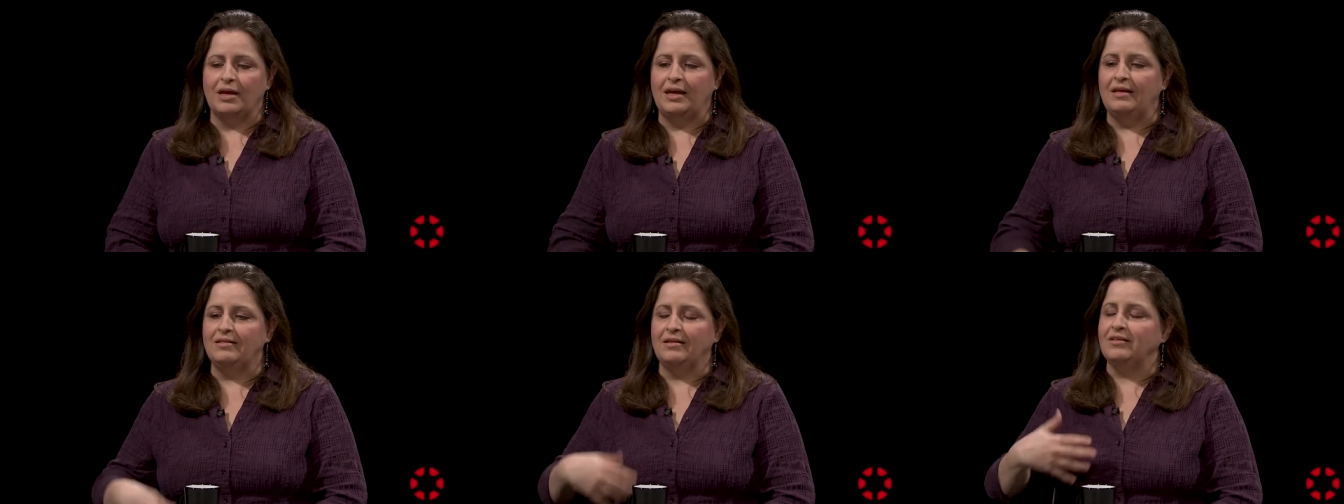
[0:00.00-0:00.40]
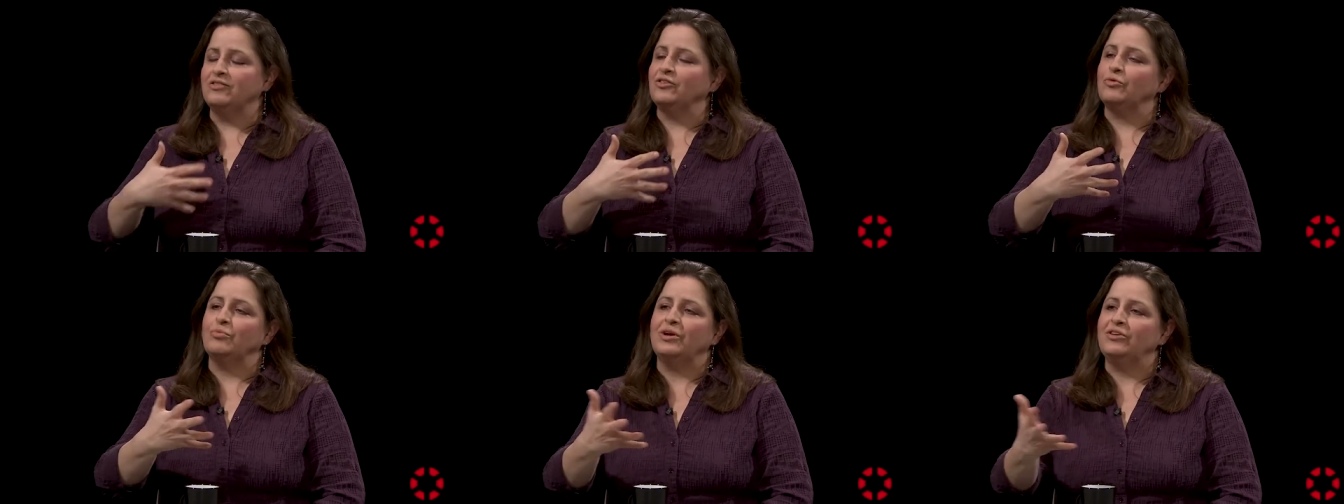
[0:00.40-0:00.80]

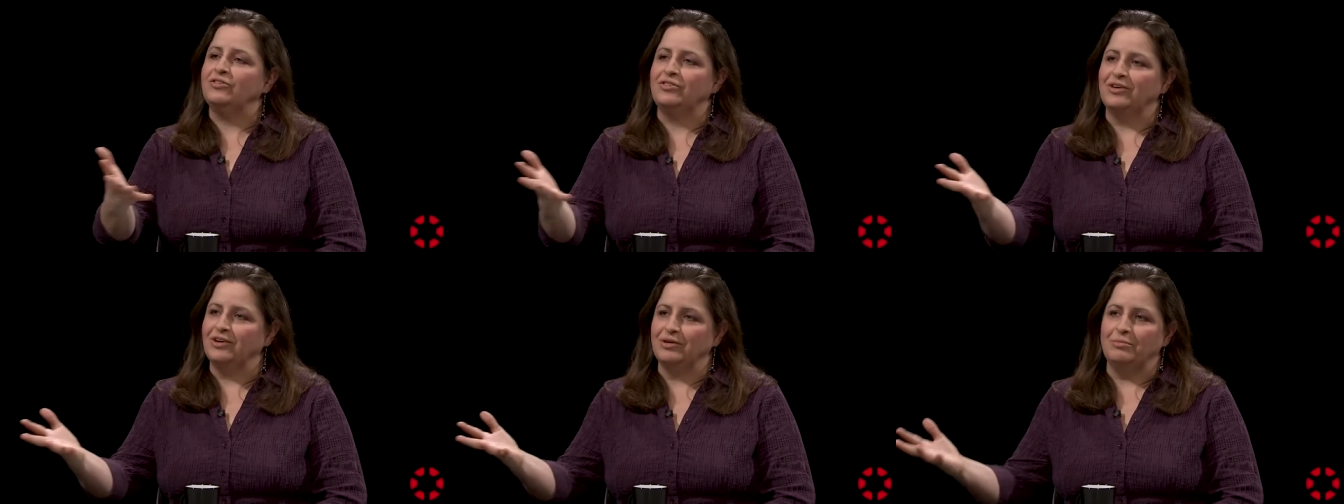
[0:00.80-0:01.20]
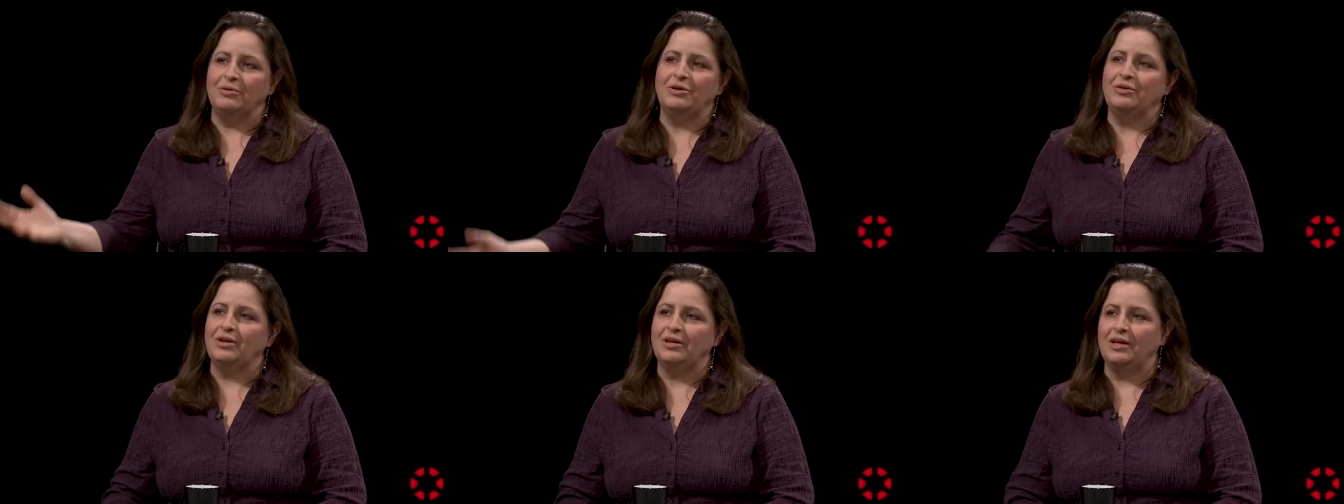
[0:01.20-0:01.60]
easiest to reach the
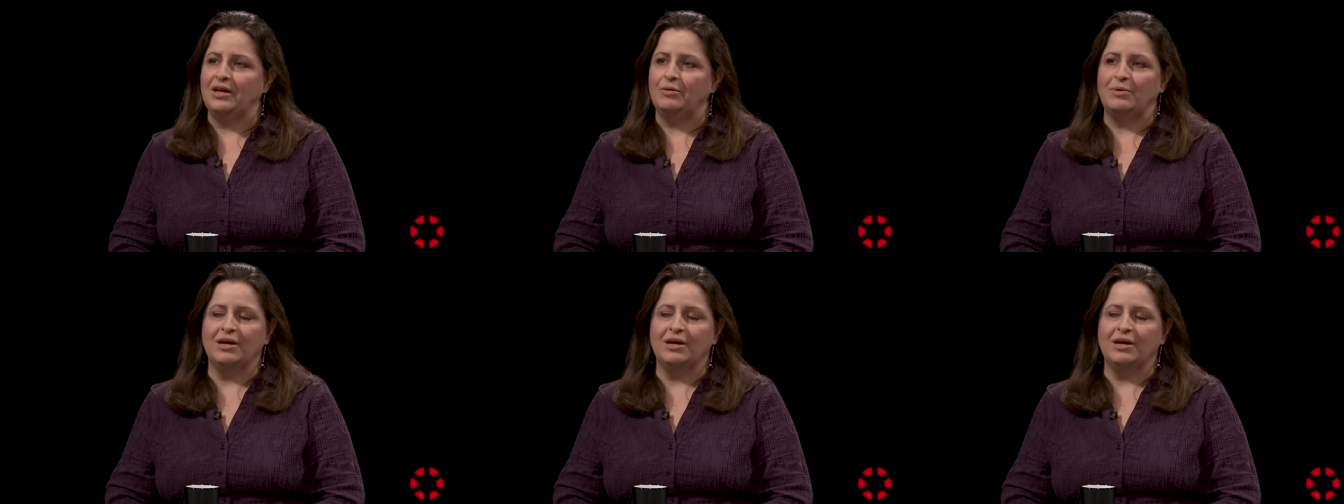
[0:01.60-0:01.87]
community.